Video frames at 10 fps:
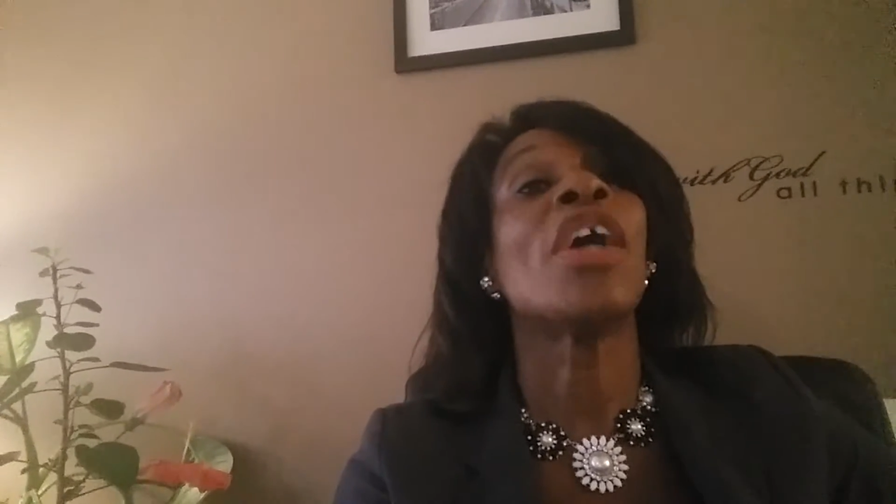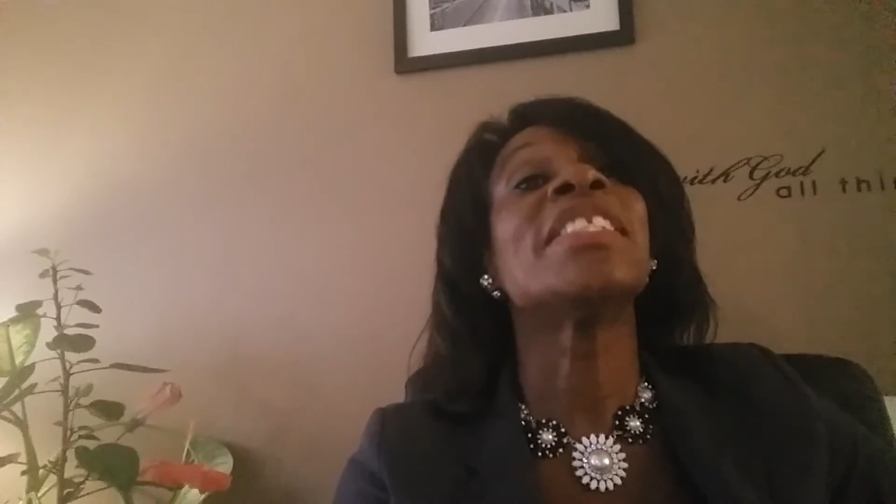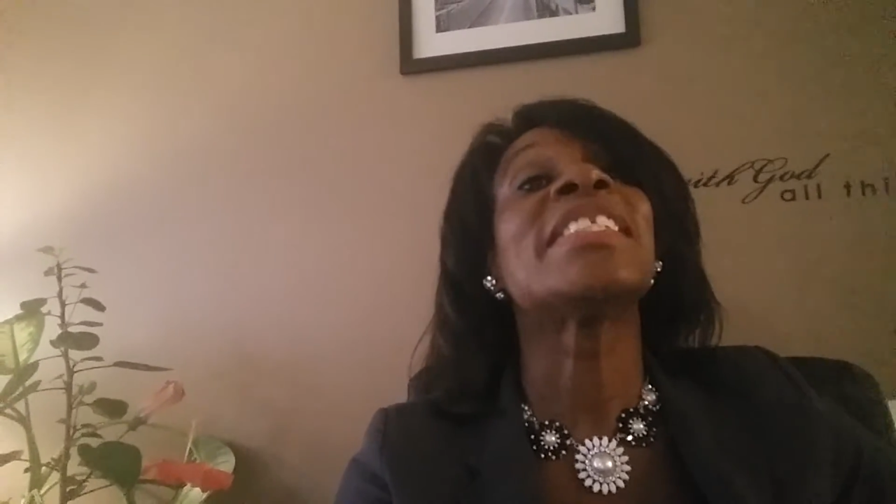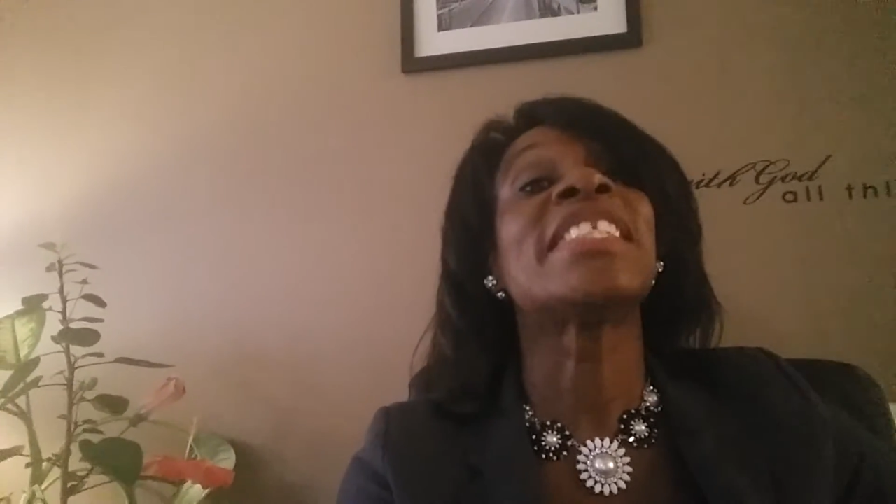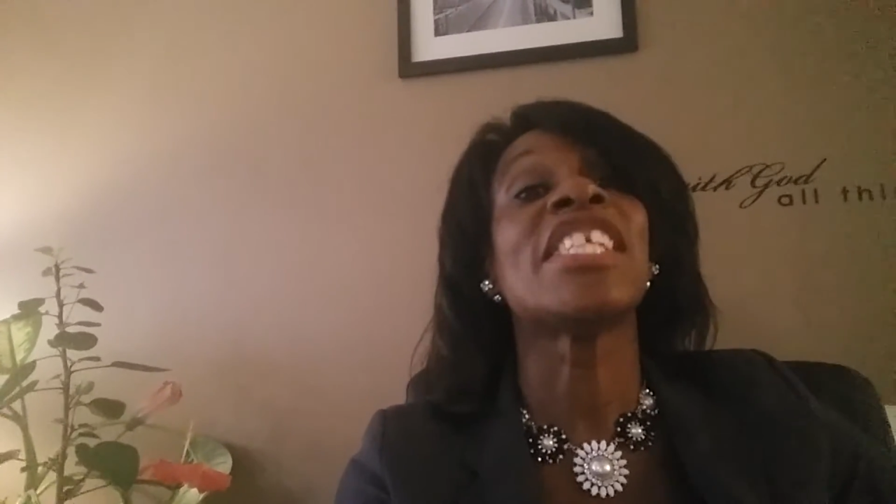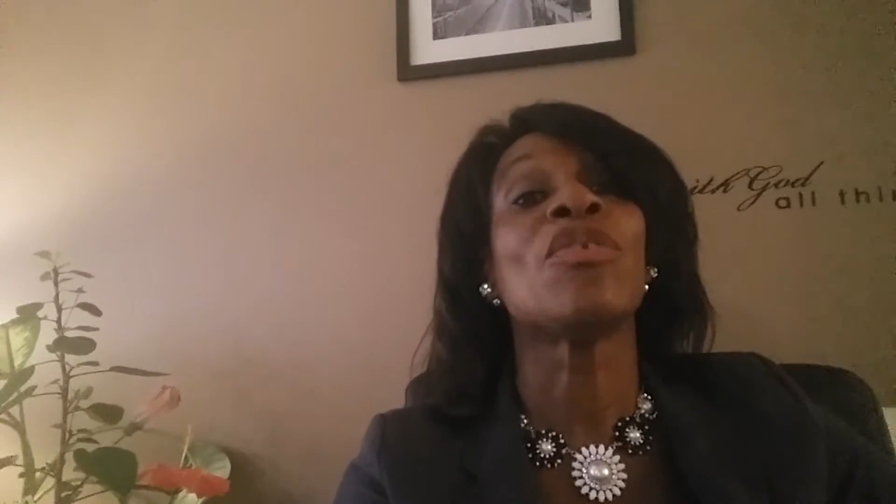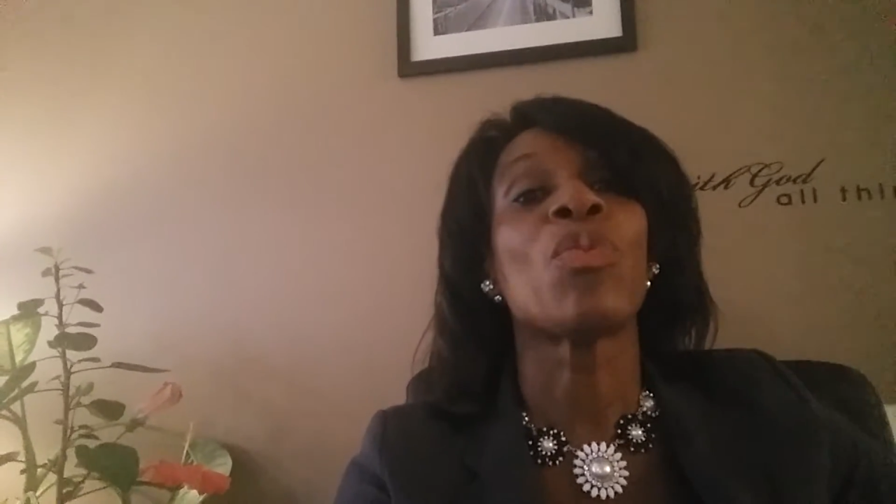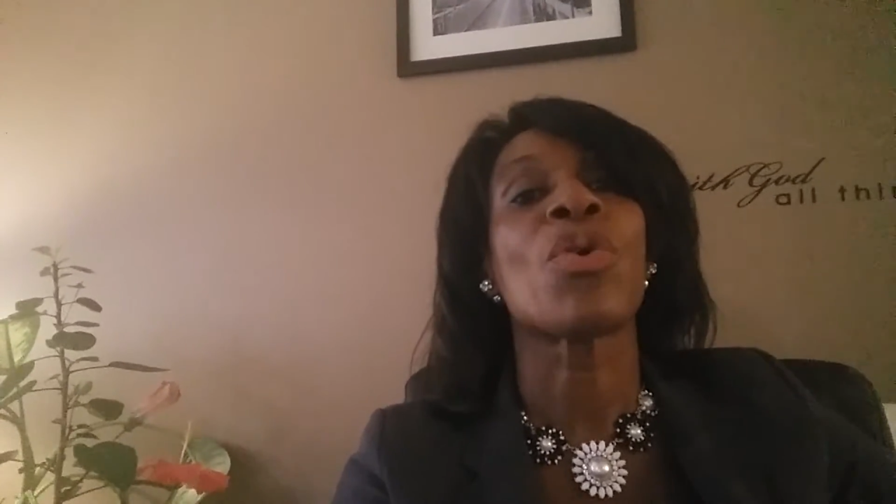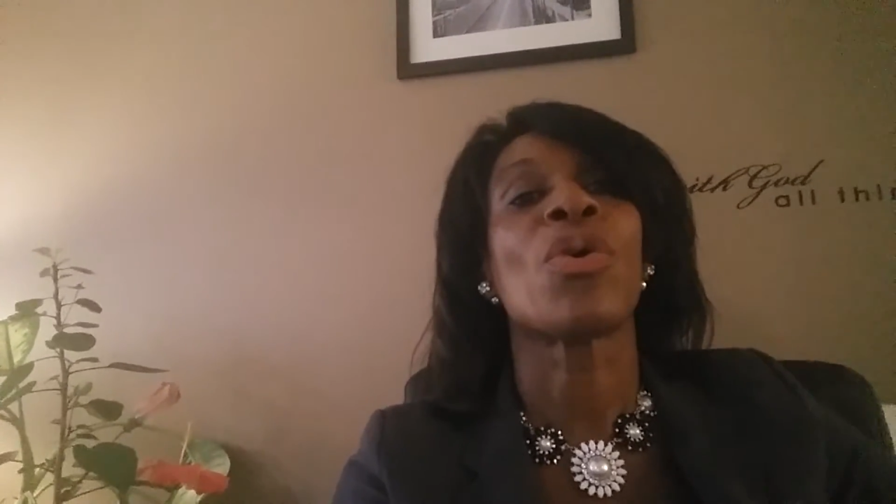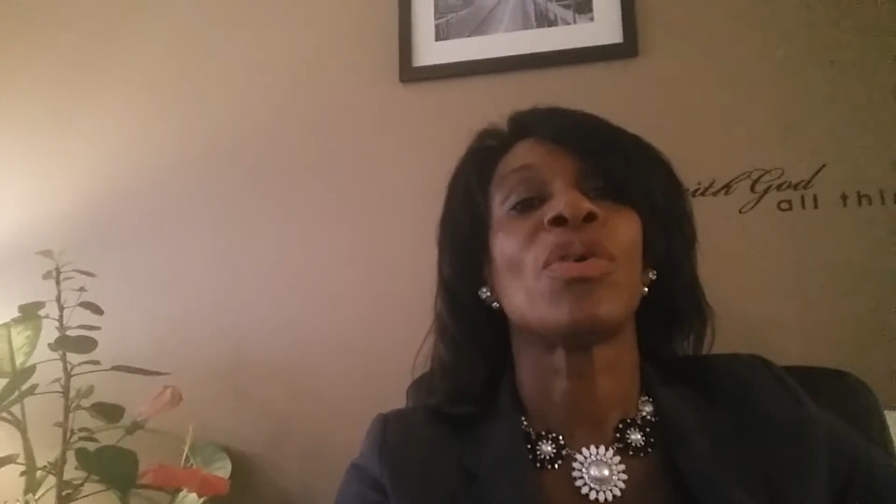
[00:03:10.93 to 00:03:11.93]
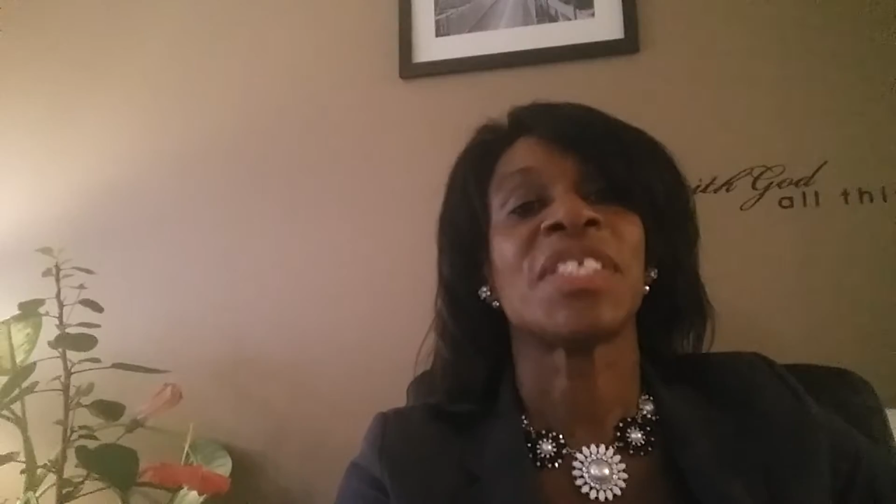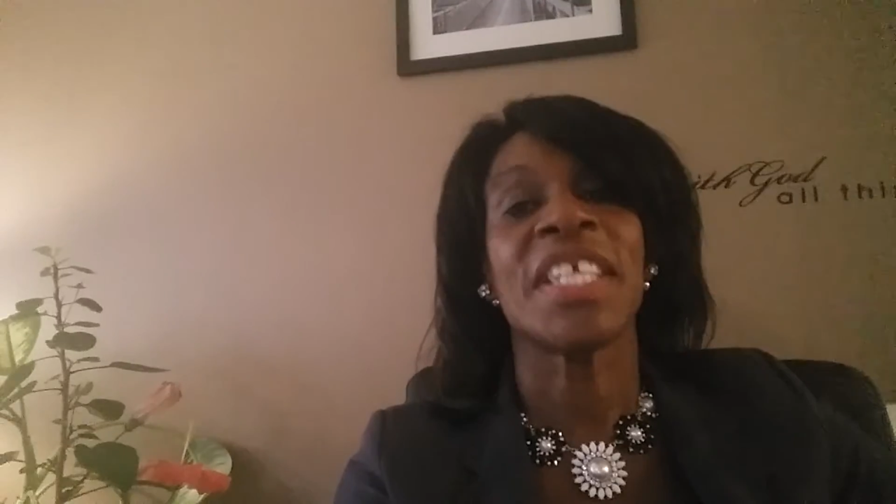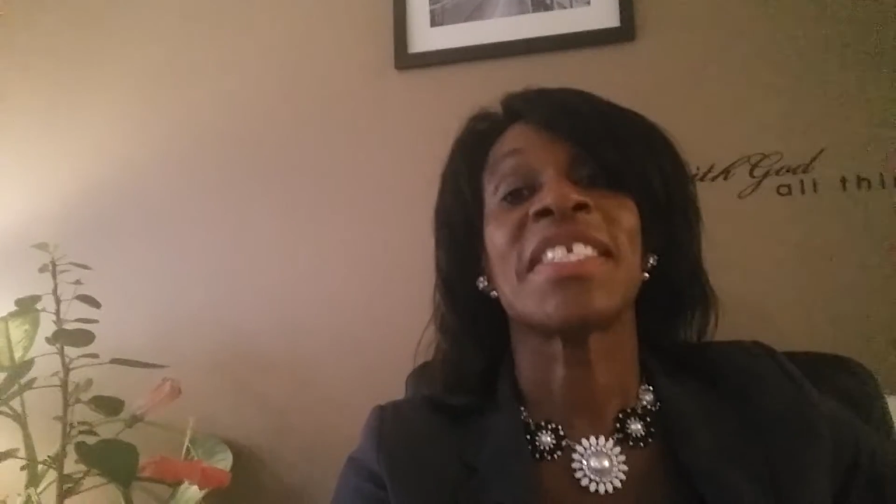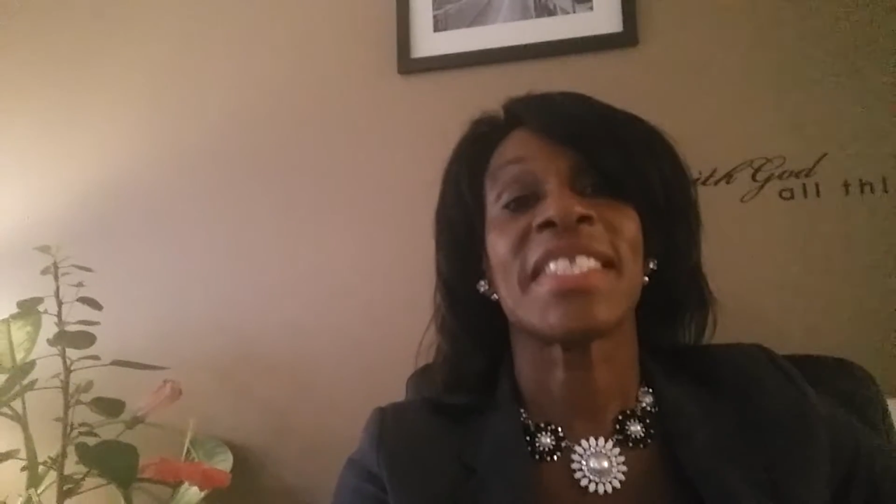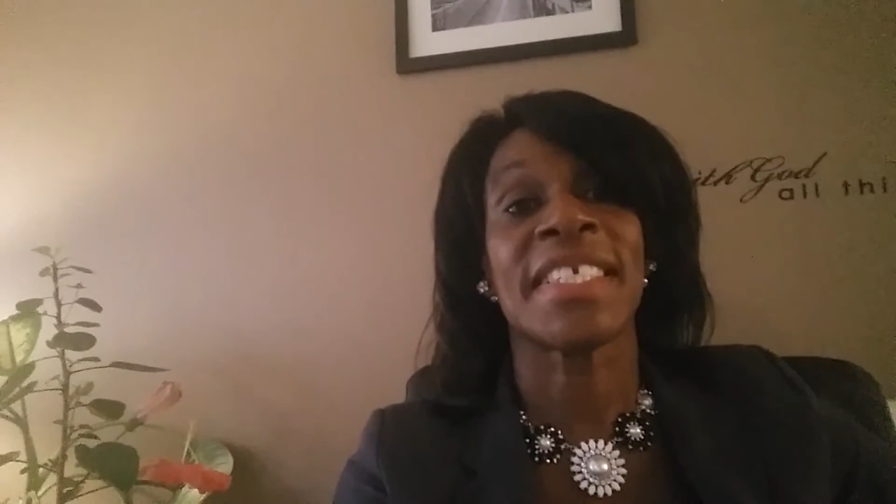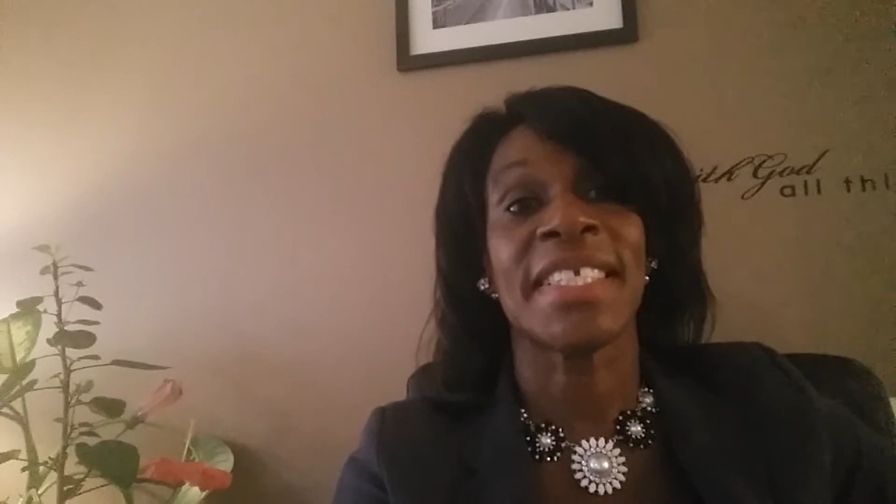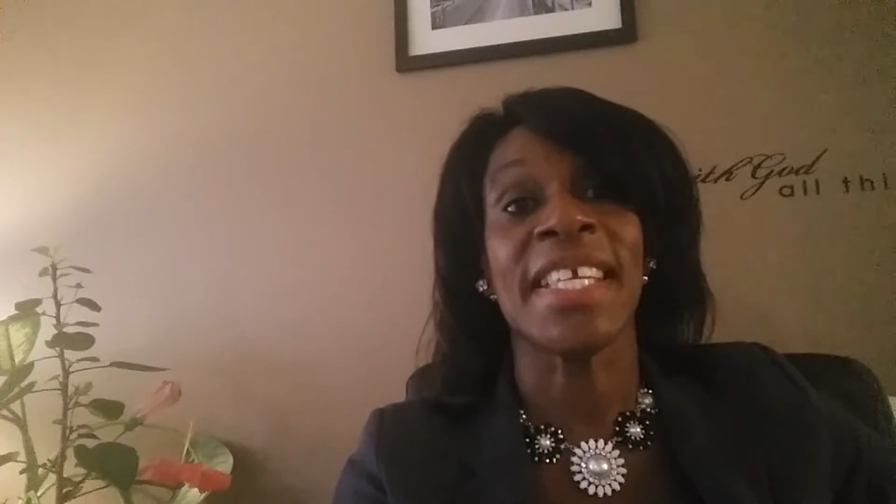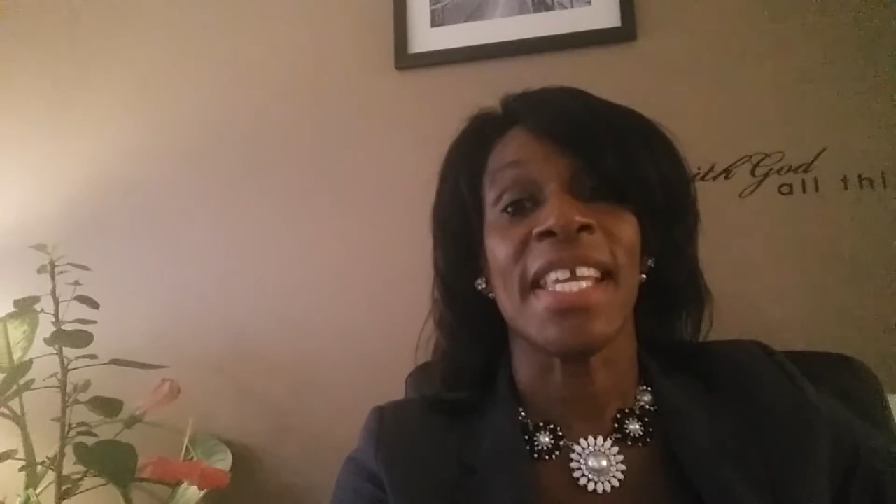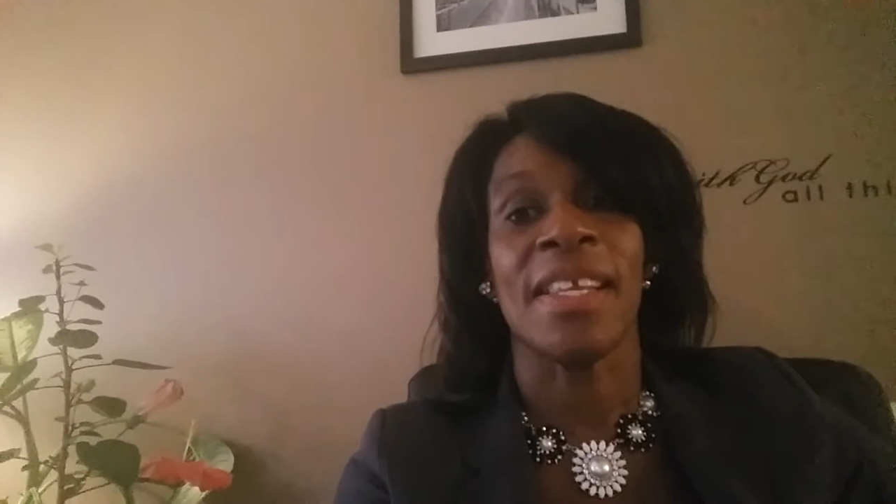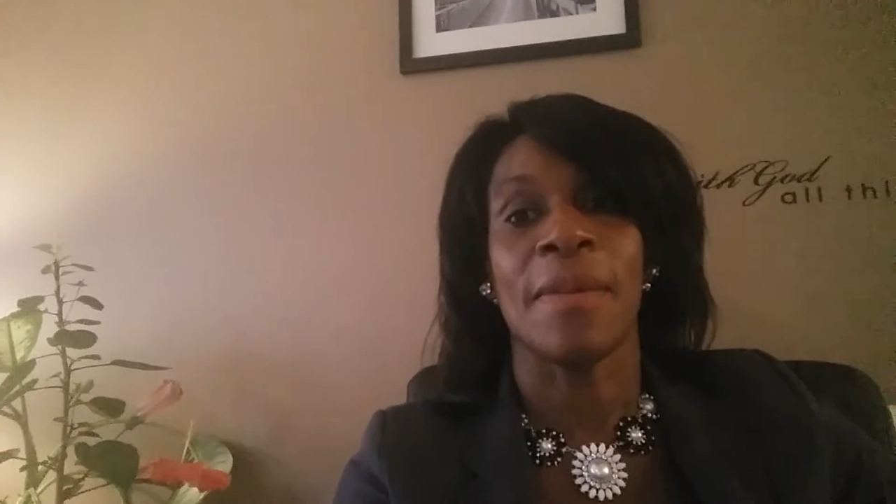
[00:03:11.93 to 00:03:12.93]
unseen world into the
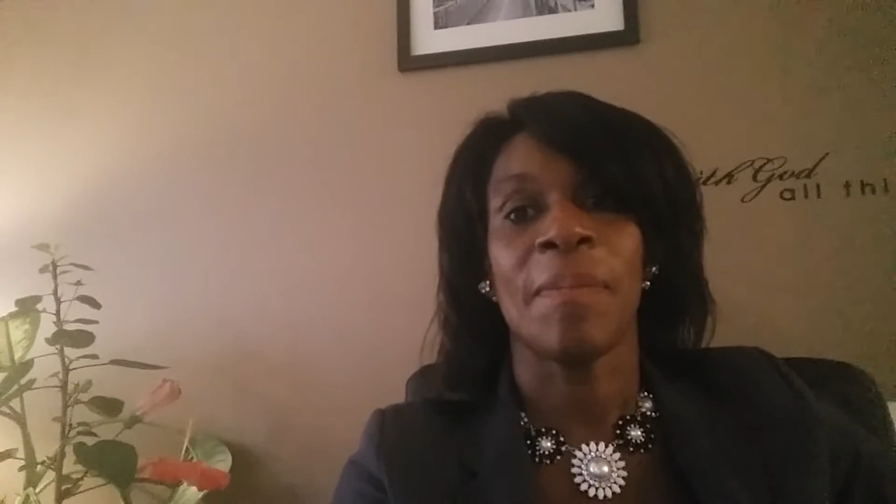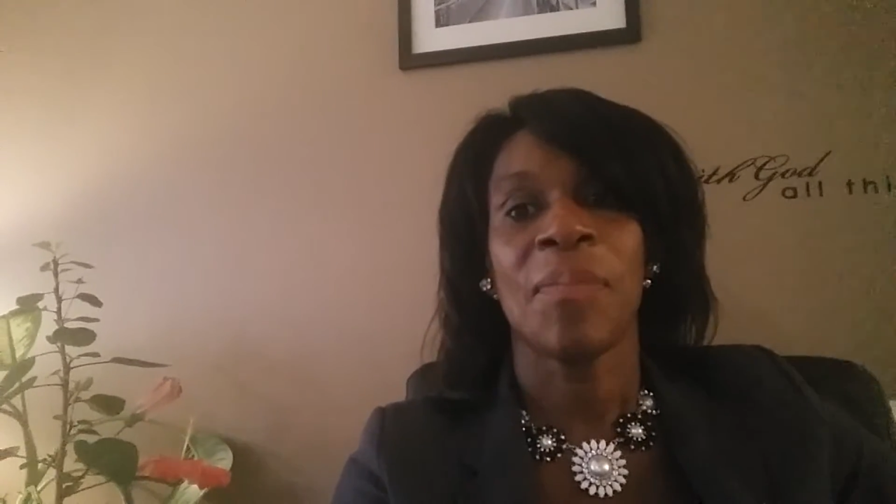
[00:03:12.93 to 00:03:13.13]
seen,